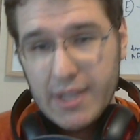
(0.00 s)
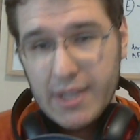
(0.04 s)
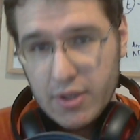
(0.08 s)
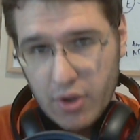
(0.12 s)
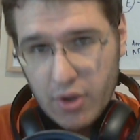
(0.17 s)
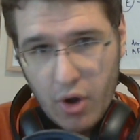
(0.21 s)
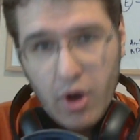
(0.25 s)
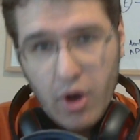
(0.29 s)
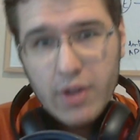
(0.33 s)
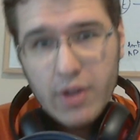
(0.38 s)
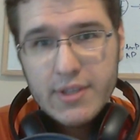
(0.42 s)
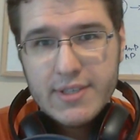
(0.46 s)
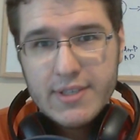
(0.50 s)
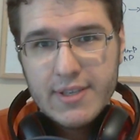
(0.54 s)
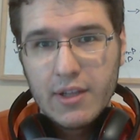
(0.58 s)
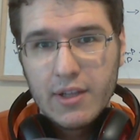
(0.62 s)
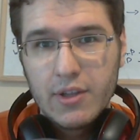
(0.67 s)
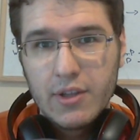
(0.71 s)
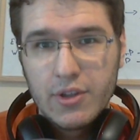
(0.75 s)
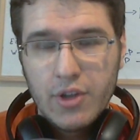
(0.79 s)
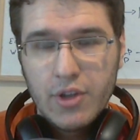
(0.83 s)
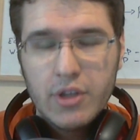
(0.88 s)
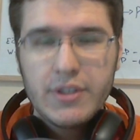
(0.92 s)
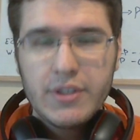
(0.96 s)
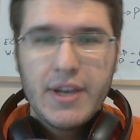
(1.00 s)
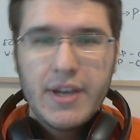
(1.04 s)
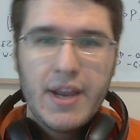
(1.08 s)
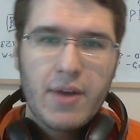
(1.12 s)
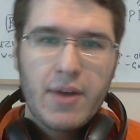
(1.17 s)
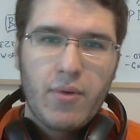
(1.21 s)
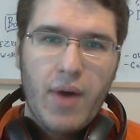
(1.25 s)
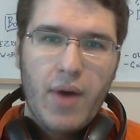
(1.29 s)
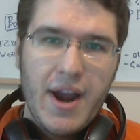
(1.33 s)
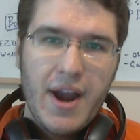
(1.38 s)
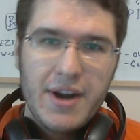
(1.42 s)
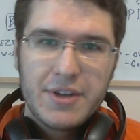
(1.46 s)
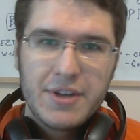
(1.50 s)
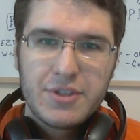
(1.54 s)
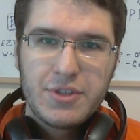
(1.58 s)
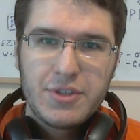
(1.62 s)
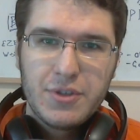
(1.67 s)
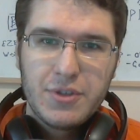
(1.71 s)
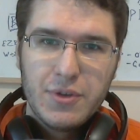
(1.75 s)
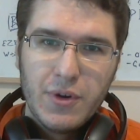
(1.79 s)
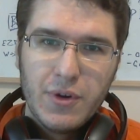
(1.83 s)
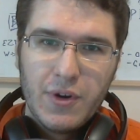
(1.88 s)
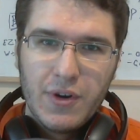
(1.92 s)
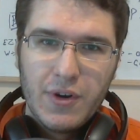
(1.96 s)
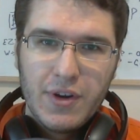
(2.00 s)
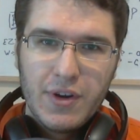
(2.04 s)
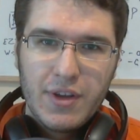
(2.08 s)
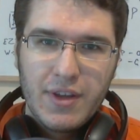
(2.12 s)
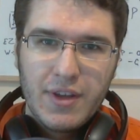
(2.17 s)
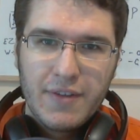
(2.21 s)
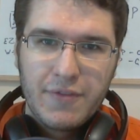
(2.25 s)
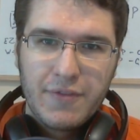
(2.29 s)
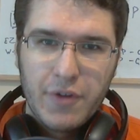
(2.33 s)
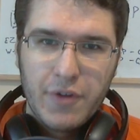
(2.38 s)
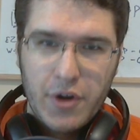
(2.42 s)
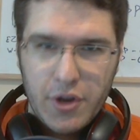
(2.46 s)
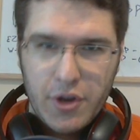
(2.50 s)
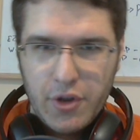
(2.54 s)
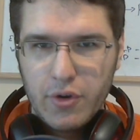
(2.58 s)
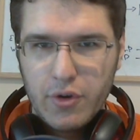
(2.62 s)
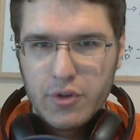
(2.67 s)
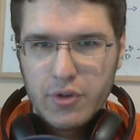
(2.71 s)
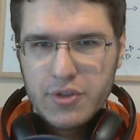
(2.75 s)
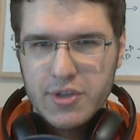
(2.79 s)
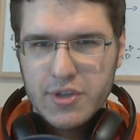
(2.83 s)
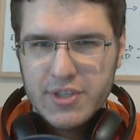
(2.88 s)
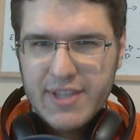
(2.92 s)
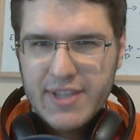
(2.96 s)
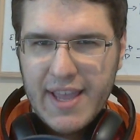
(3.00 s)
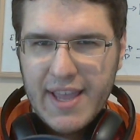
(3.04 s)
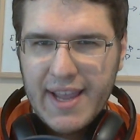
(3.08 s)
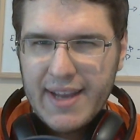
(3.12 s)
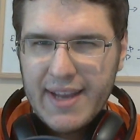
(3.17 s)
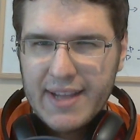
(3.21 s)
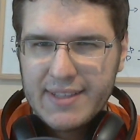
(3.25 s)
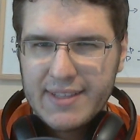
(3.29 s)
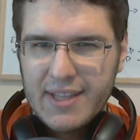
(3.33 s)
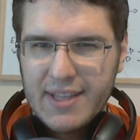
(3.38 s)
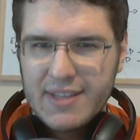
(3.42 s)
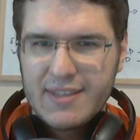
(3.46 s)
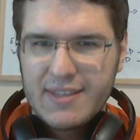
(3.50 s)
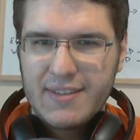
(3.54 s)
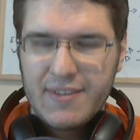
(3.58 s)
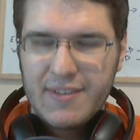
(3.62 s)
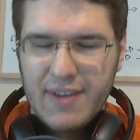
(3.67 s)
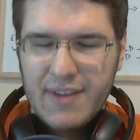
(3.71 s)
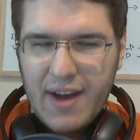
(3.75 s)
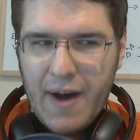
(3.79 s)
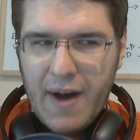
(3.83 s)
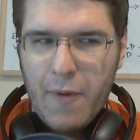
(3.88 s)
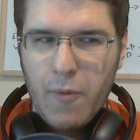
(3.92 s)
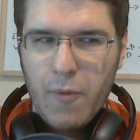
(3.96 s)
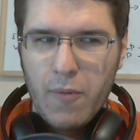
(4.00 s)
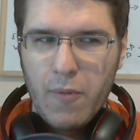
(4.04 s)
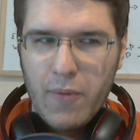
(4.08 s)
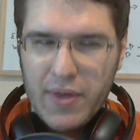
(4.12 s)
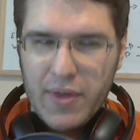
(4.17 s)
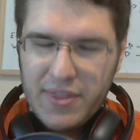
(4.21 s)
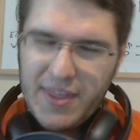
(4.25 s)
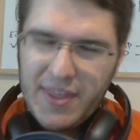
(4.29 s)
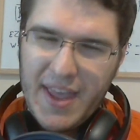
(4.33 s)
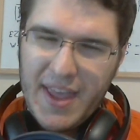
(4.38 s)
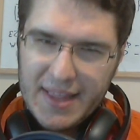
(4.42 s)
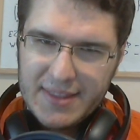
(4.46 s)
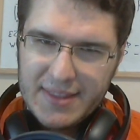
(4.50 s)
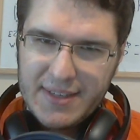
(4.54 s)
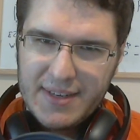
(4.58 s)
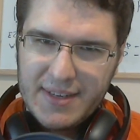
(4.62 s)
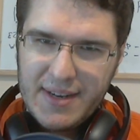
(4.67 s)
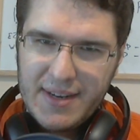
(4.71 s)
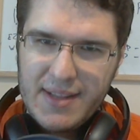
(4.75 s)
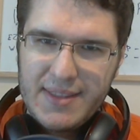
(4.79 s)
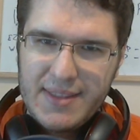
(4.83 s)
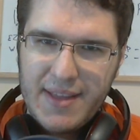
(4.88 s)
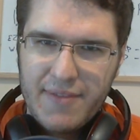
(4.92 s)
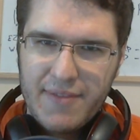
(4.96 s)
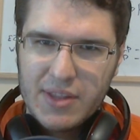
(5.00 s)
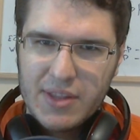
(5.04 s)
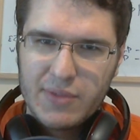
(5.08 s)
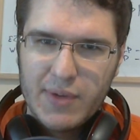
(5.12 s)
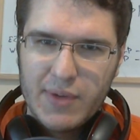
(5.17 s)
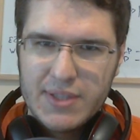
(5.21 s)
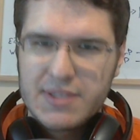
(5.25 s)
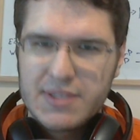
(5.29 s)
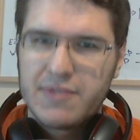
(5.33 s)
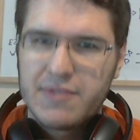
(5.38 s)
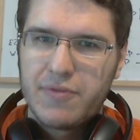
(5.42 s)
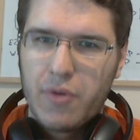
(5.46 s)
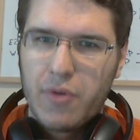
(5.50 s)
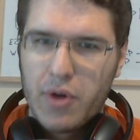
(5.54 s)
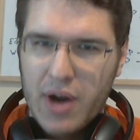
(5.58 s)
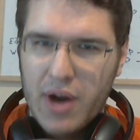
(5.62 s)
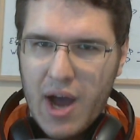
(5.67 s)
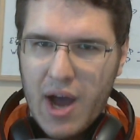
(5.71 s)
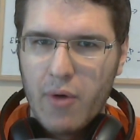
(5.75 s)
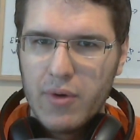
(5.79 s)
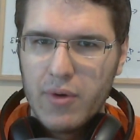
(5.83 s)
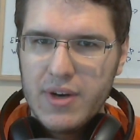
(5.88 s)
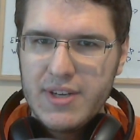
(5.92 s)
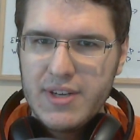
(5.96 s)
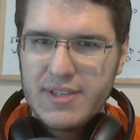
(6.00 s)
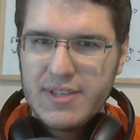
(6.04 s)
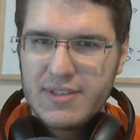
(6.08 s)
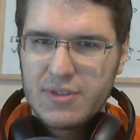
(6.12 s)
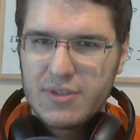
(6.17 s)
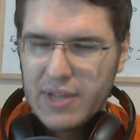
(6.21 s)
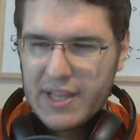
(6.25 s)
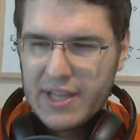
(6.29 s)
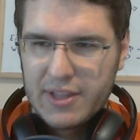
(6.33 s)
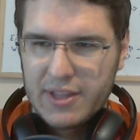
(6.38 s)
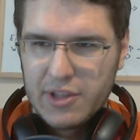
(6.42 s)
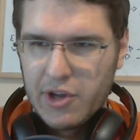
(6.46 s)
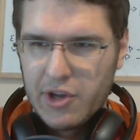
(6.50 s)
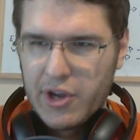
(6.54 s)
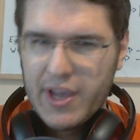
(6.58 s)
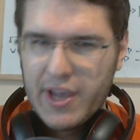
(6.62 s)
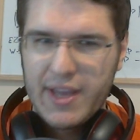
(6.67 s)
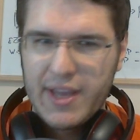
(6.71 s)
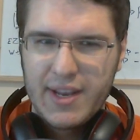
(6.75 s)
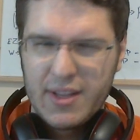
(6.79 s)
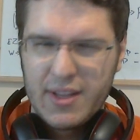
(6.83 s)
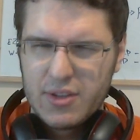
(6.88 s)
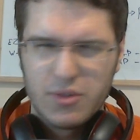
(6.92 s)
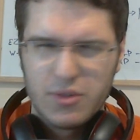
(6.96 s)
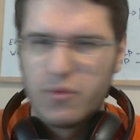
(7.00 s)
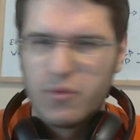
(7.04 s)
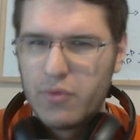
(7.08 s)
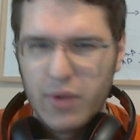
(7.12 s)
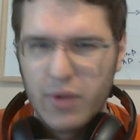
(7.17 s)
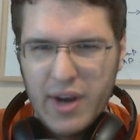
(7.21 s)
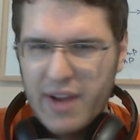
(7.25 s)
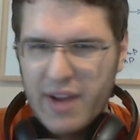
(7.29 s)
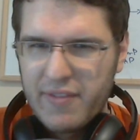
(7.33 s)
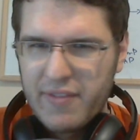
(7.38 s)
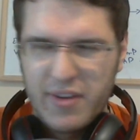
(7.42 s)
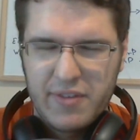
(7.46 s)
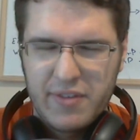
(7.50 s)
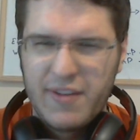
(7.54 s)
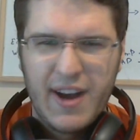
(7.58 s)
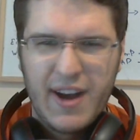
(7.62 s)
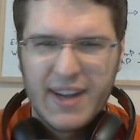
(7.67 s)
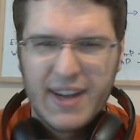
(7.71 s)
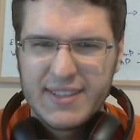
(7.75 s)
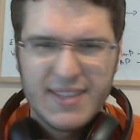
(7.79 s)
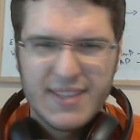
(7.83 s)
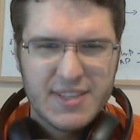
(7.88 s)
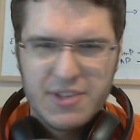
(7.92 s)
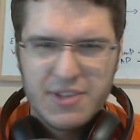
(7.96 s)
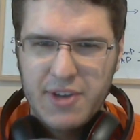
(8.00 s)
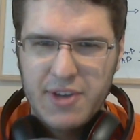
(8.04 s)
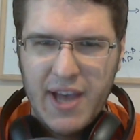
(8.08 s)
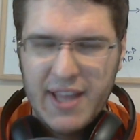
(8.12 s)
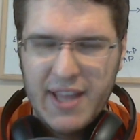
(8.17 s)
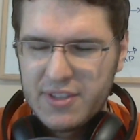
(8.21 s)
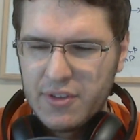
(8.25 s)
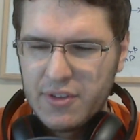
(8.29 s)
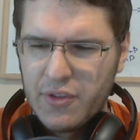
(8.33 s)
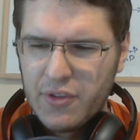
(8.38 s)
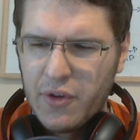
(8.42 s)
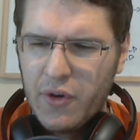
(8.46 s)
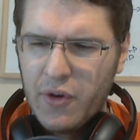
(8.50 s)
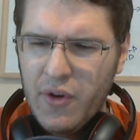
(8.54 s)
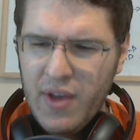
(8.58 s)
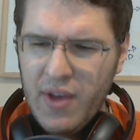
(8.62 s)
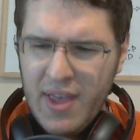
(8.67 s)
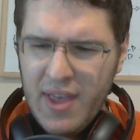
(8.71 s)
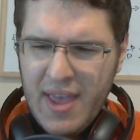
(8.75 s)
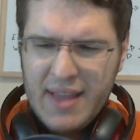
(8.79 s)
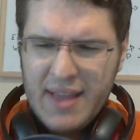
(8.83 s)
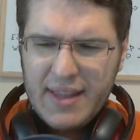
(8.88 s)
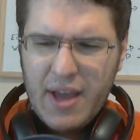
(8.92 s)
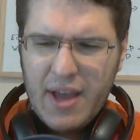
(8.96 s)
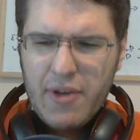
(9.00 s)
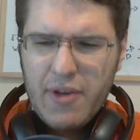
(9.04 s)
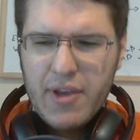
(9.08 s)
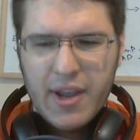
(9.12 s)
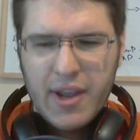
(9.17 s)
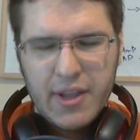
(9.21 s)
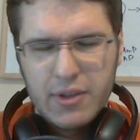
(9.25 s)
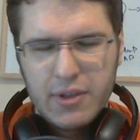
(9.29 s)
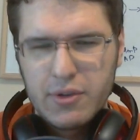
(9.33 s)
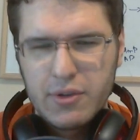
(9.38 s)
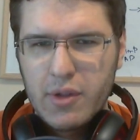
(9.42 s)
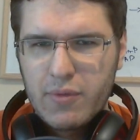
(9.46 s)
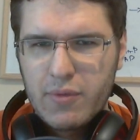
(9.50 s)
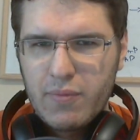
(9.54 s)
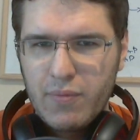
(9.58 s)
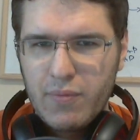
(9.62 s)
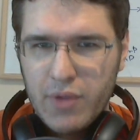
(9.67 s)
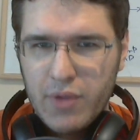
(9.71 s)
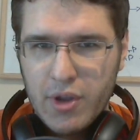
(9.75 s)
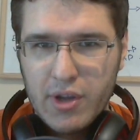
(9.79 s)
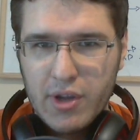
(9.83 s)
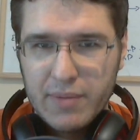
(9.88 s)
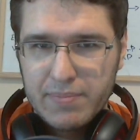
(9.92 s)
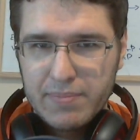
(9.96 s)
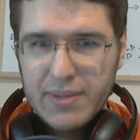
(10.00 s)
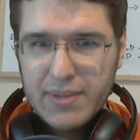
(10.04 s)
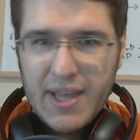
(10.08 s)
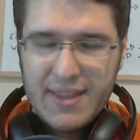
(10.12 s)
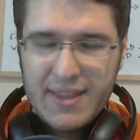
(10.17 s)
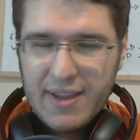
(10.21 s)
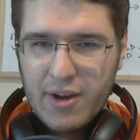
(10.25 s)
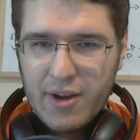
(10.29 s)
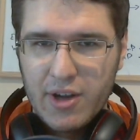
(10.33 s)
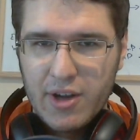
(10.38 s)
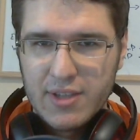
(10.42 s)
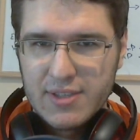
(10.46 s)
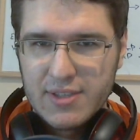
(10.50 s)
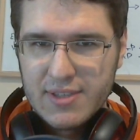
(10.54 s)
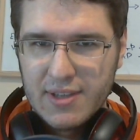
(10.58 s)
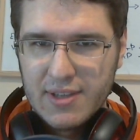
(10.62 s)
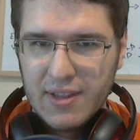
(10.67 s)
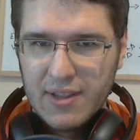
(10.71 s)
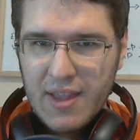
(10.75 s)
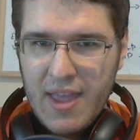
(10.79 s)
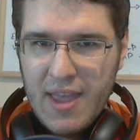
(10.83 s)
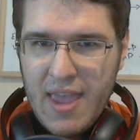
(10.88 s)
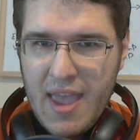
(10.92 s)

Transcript: console not required for you to stay connected with the internet every 24 hours to like log in and do whatever fuckness you had to do. Now you can do it, you can play the console.